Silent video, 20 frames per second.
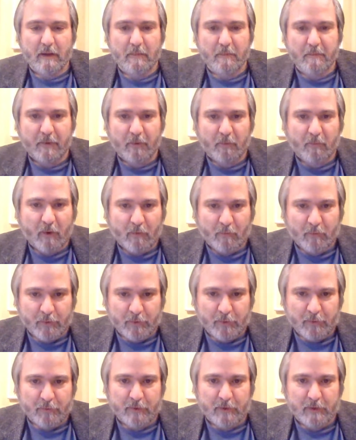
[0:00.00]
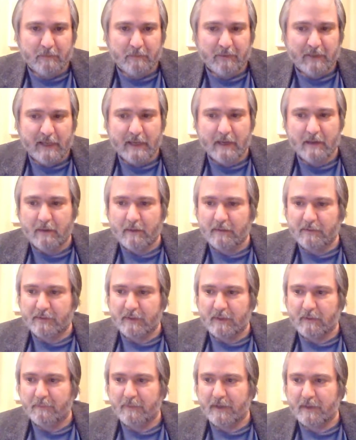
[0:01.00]
But what we're doing to the planet,
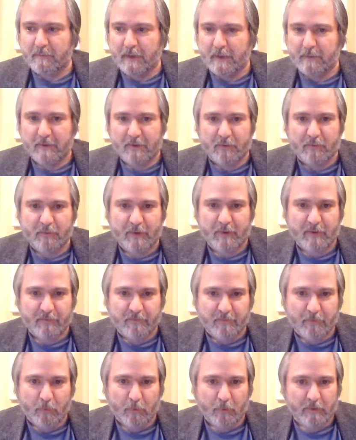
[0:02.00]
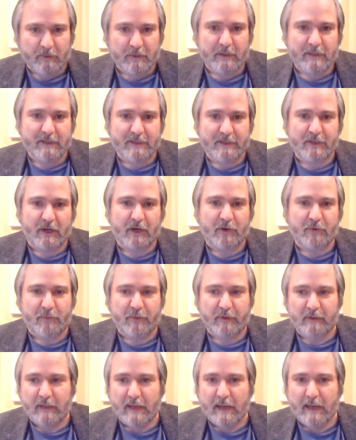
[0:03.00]
instead of being maybe a three to four century
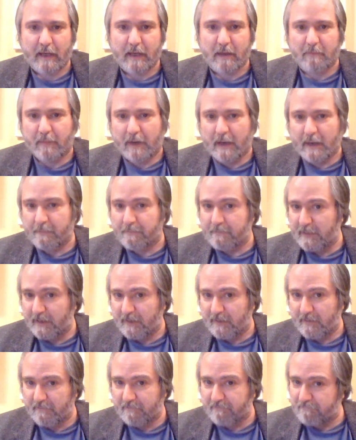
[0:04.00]
lag, it might be